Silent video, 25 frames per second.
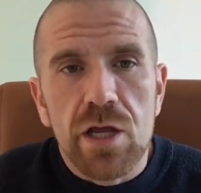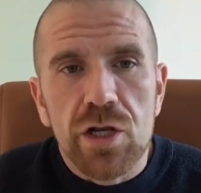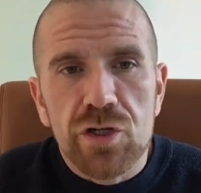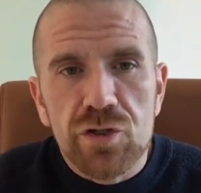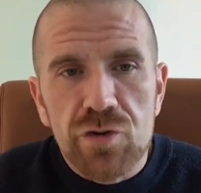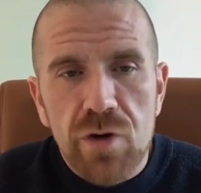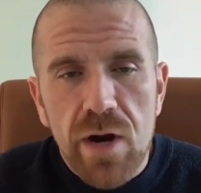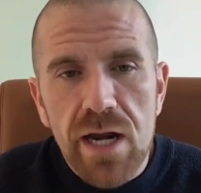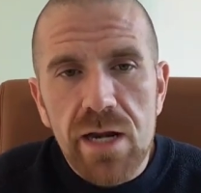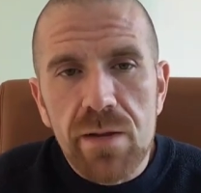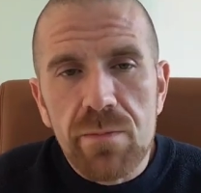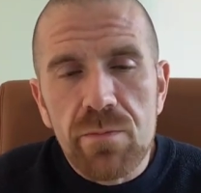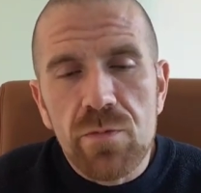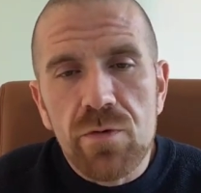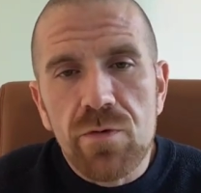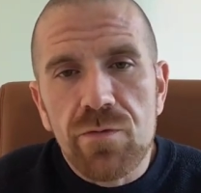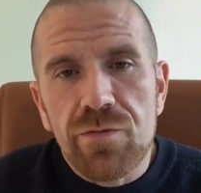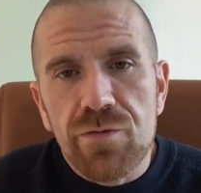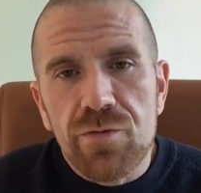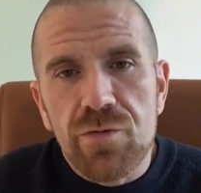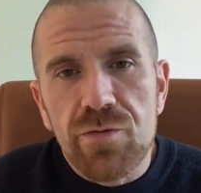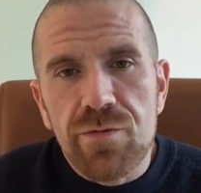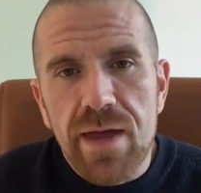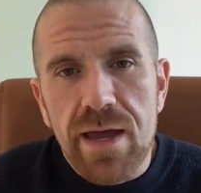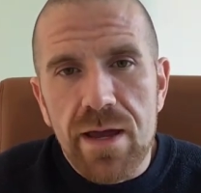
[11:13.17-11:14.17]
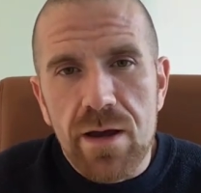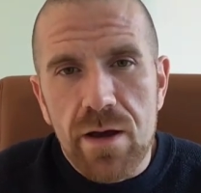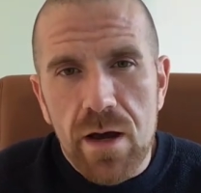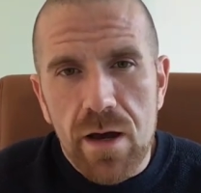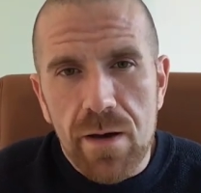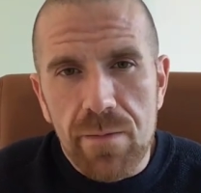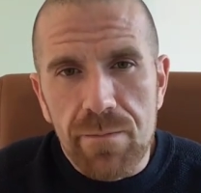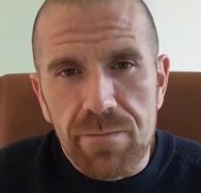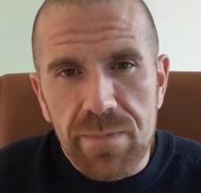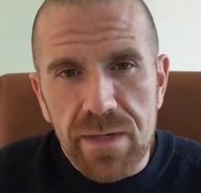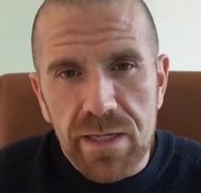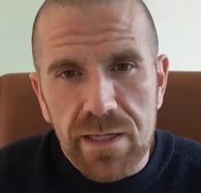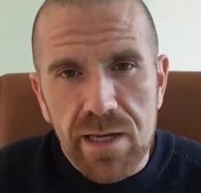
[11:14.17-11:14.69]
Try to move through that
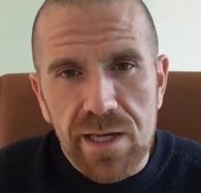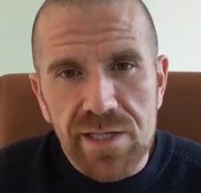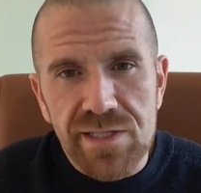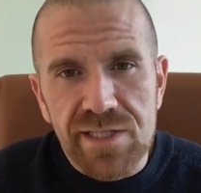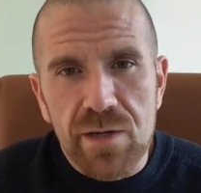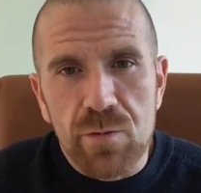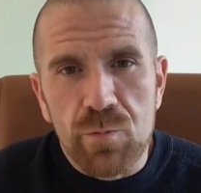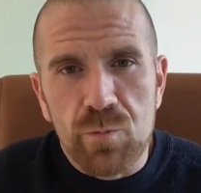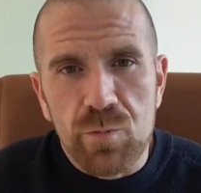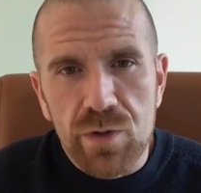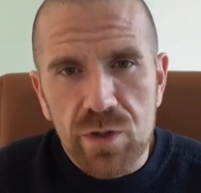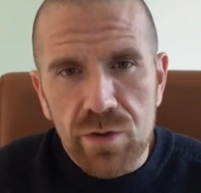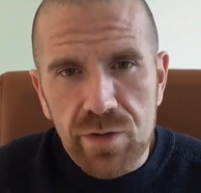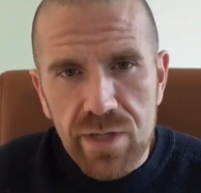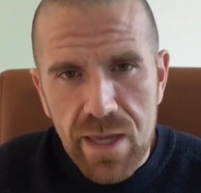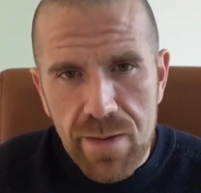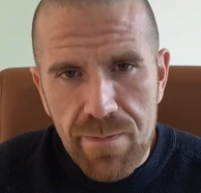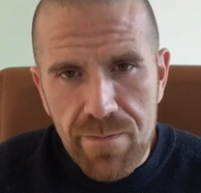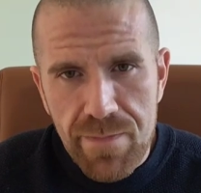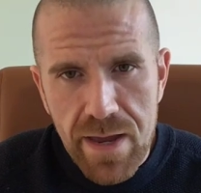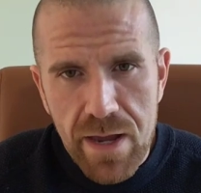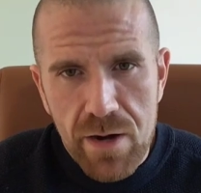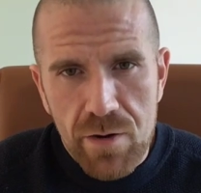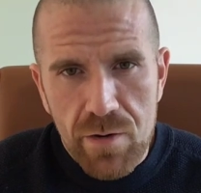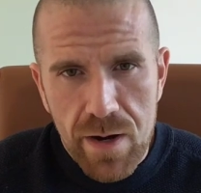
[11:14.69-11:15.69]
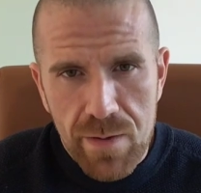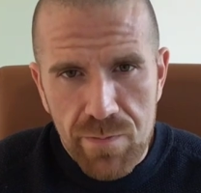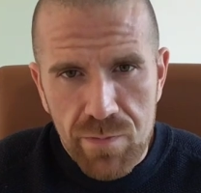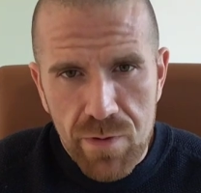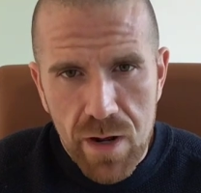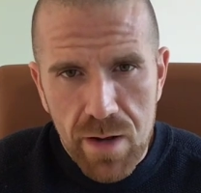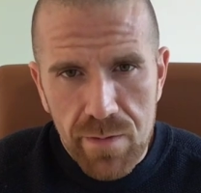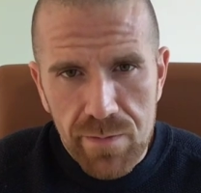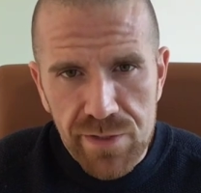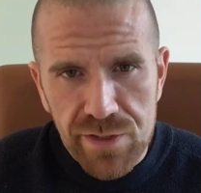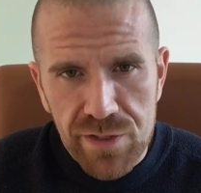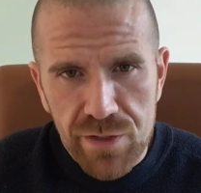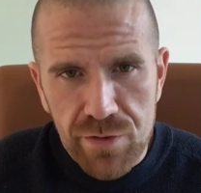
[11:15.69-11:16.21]
hump because it will get better. I
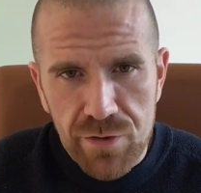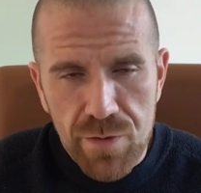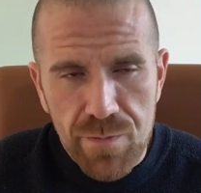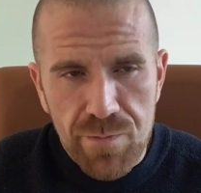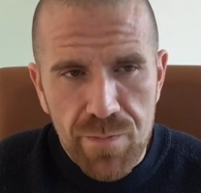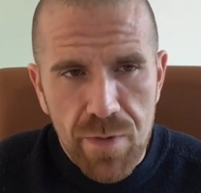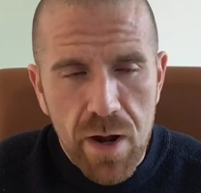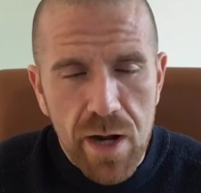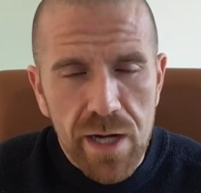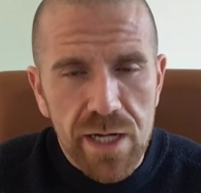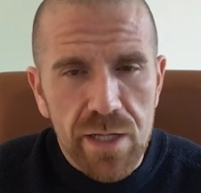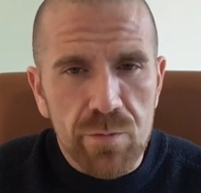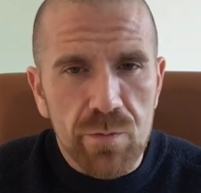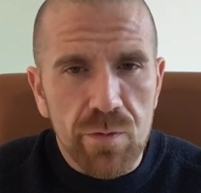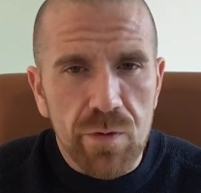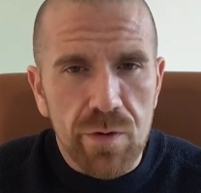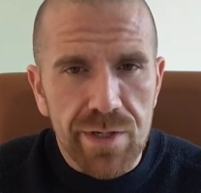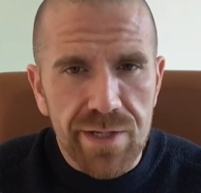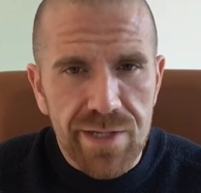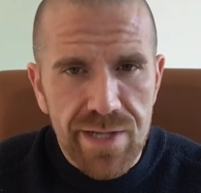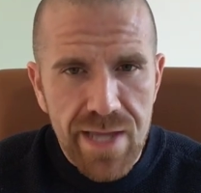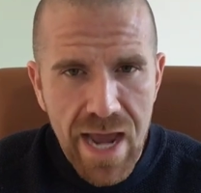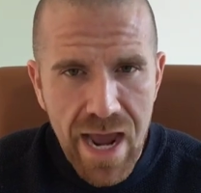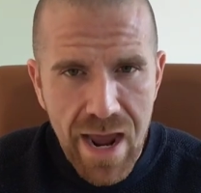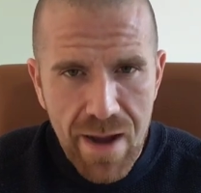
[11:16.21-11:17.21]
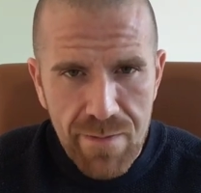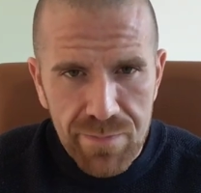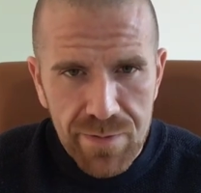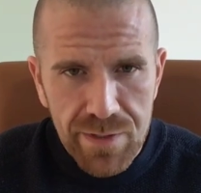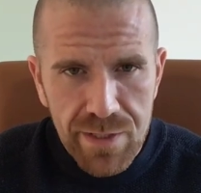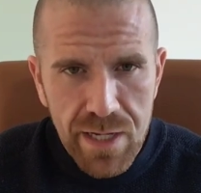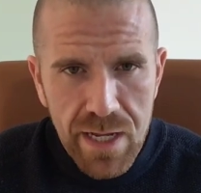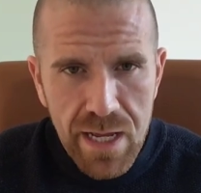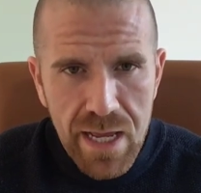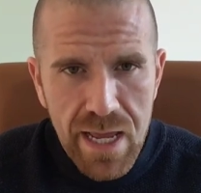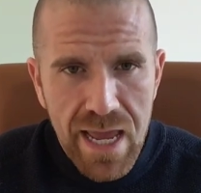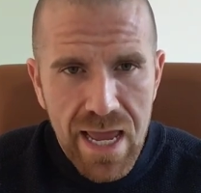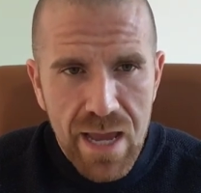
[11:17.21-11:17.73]
promise you. Your body will adapt.